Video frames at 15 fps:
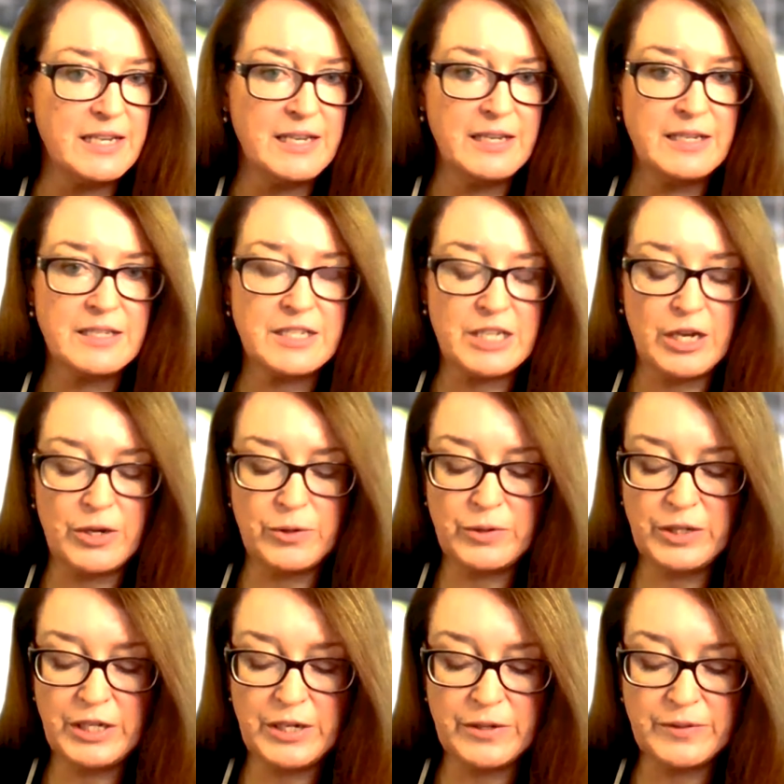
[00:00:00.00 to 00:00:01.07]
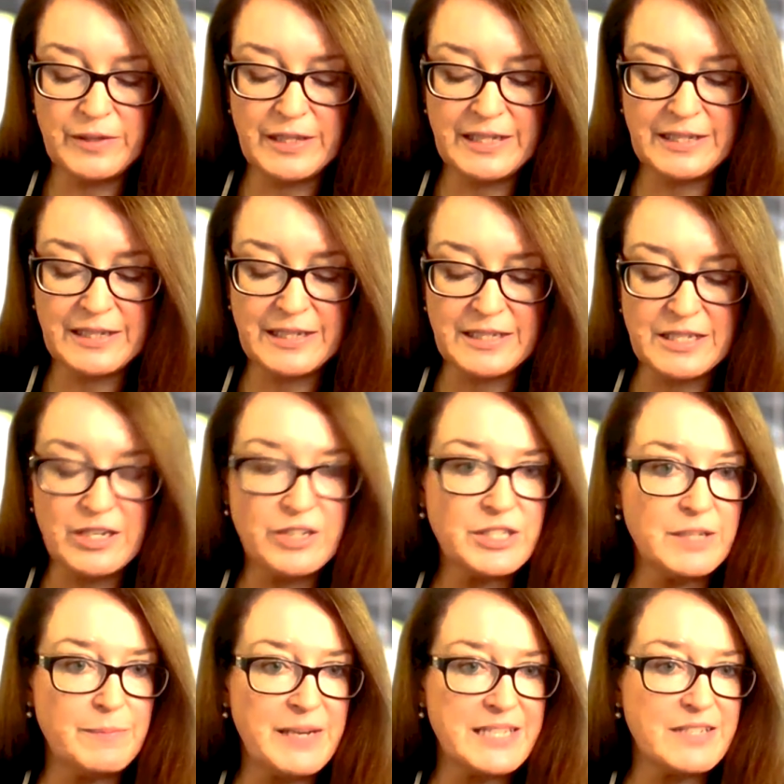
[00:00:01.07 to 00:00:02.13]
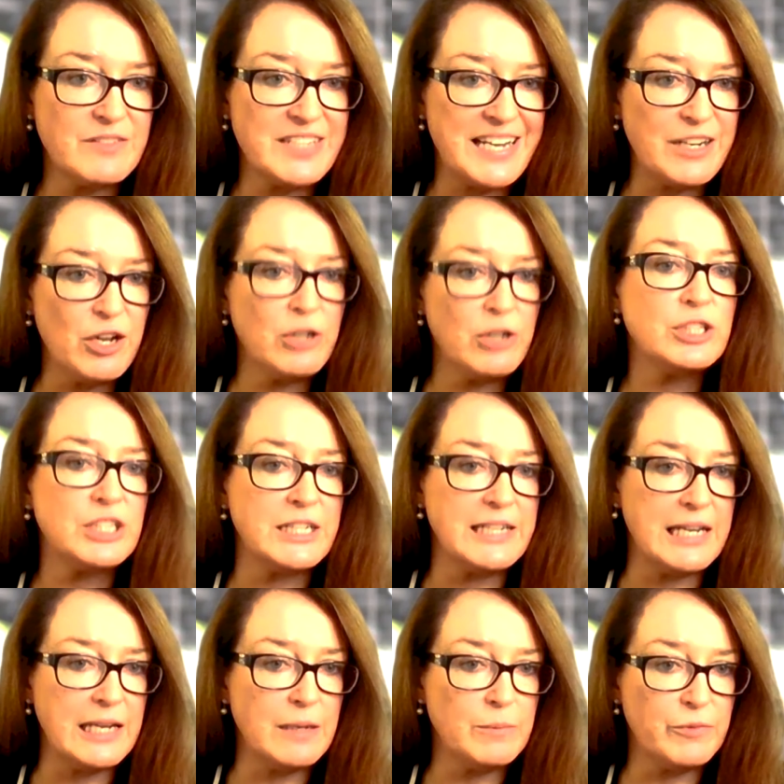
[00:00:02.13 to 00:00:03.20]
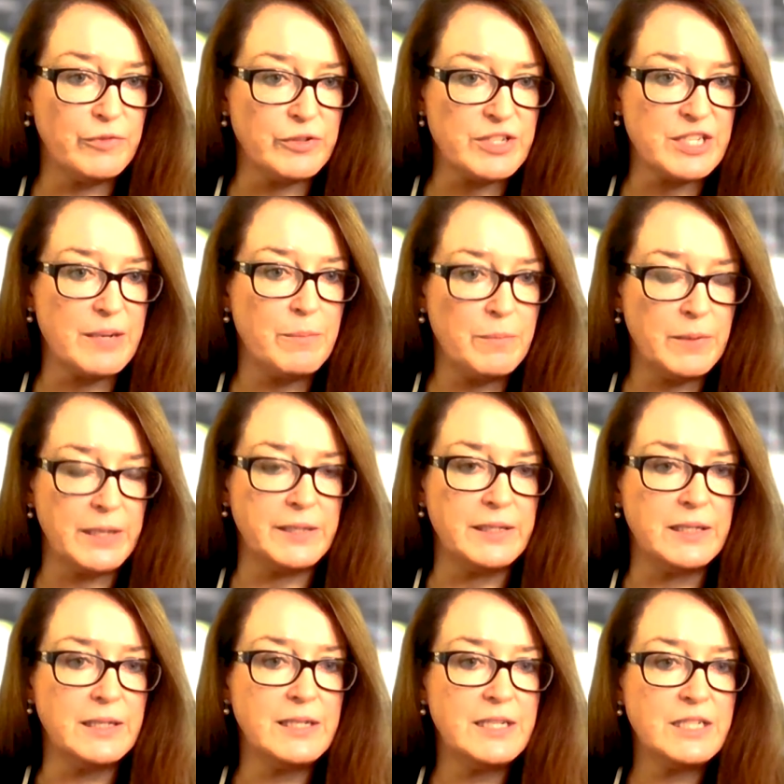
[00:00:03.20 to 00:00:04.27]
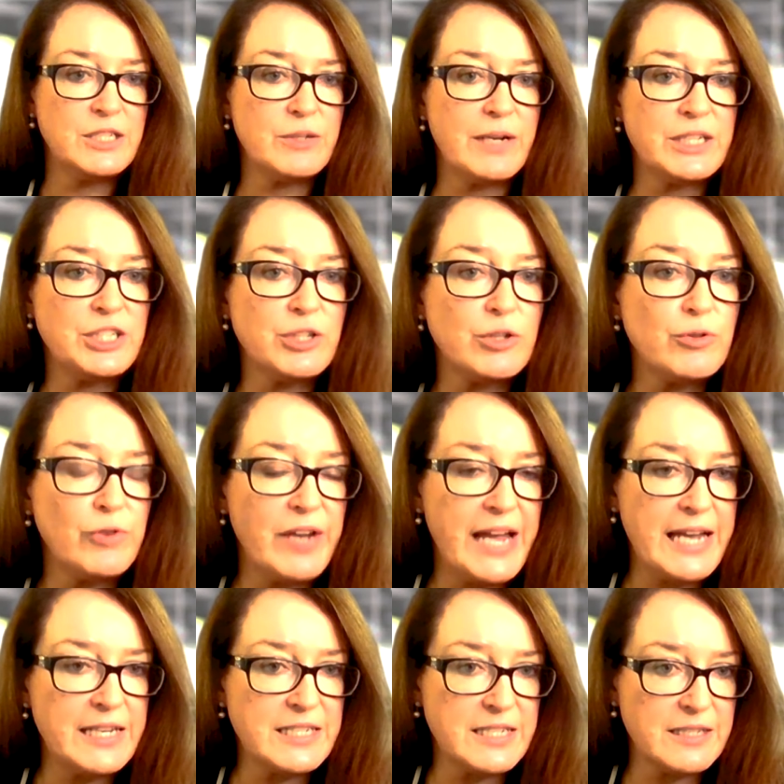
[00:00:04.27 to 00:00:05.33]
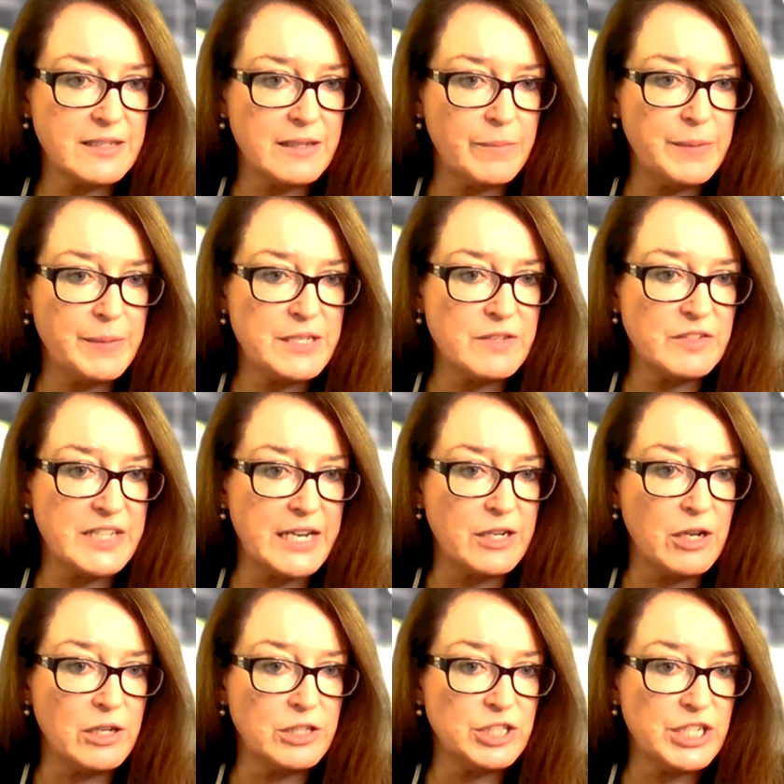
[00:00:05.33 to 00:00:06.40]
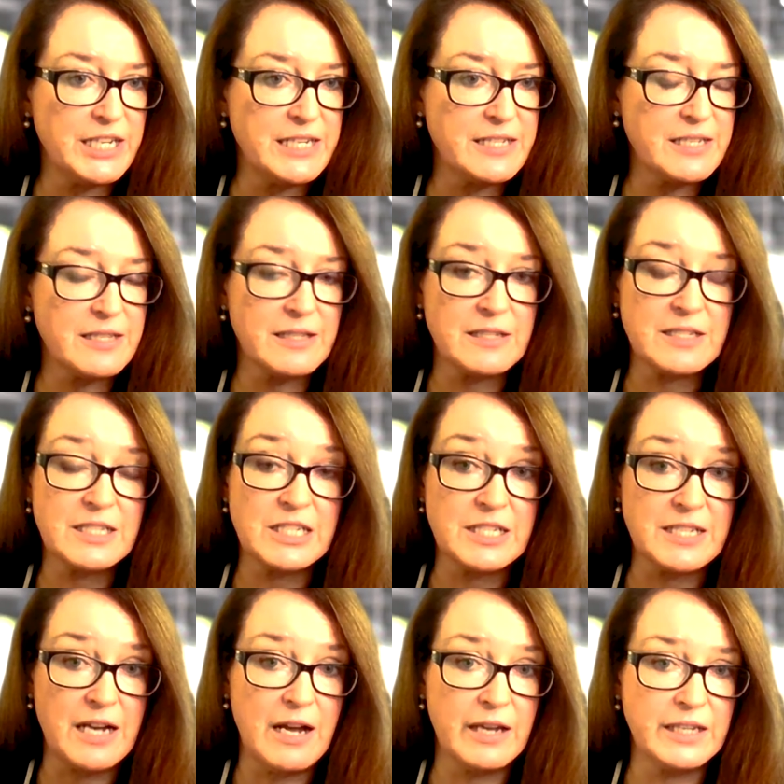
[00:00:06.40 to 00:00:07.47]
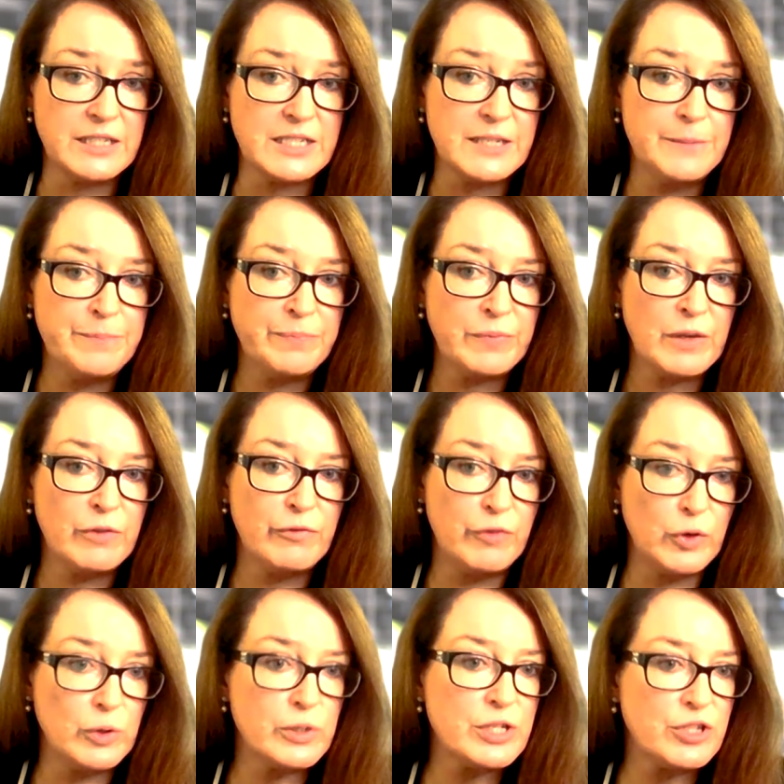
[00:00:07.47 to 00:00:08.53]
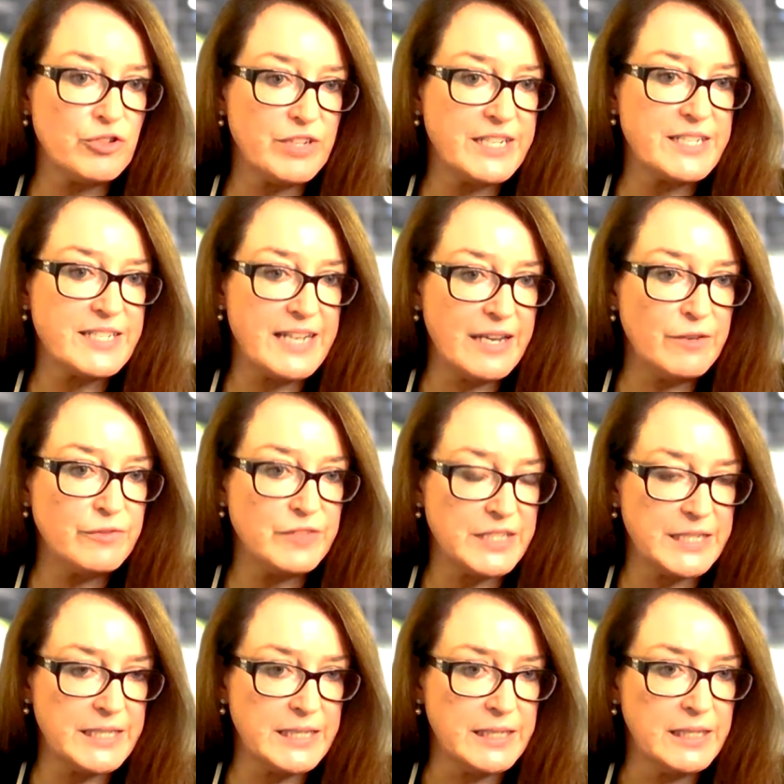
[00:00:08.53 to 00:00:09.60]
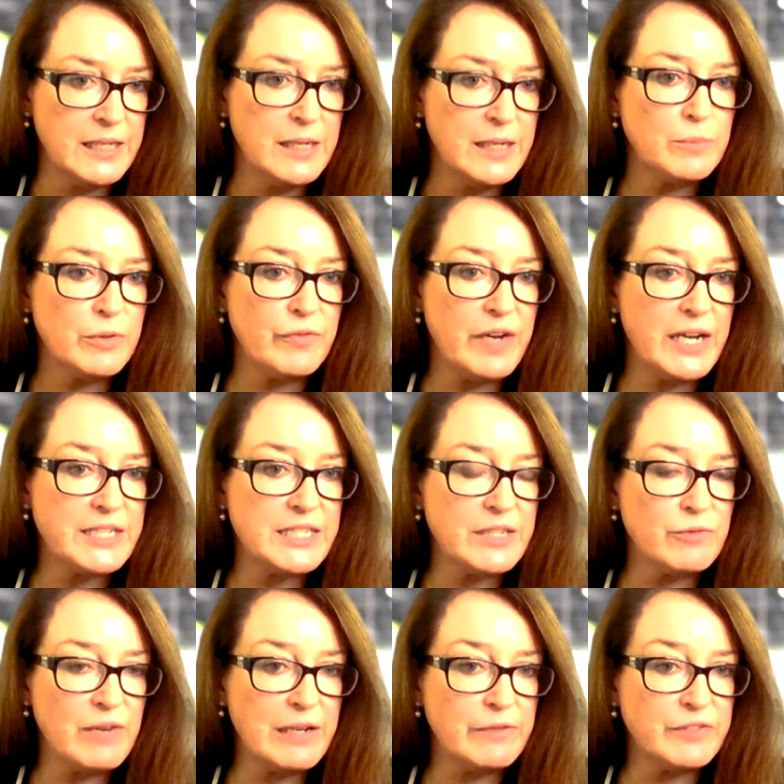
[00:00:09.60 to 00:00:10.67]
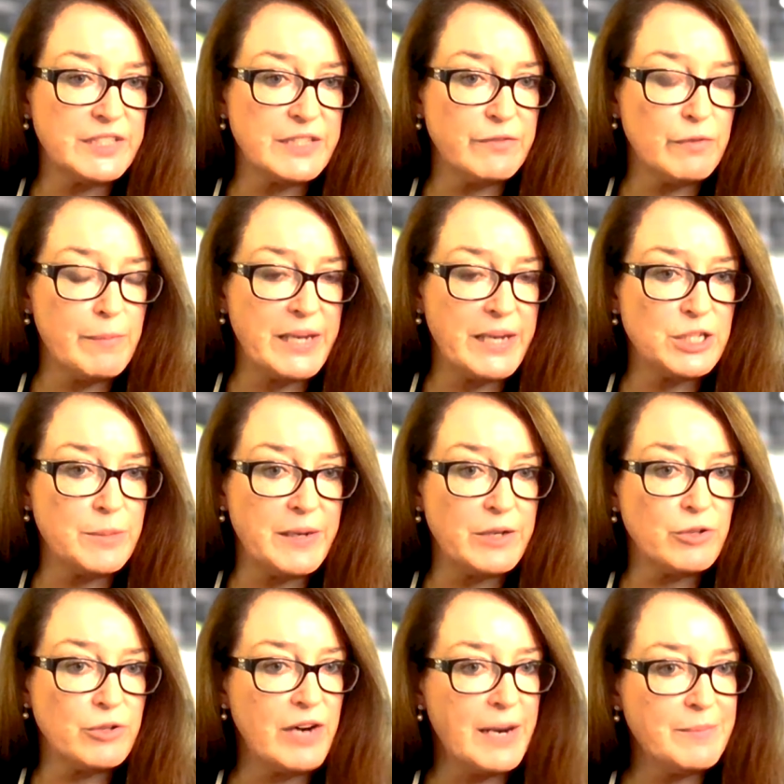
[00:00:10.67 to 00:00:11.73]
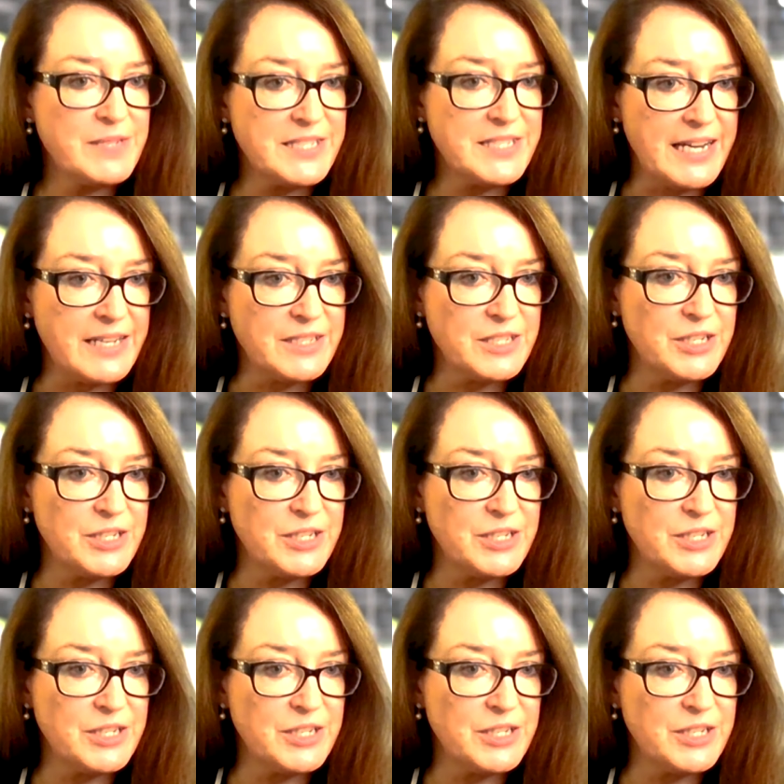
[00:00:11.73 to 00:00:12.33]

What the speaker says: So, it's not a massive technology leap for someone to actually create a piece of technology that's designed for street safety, providing relevant information about crime stats.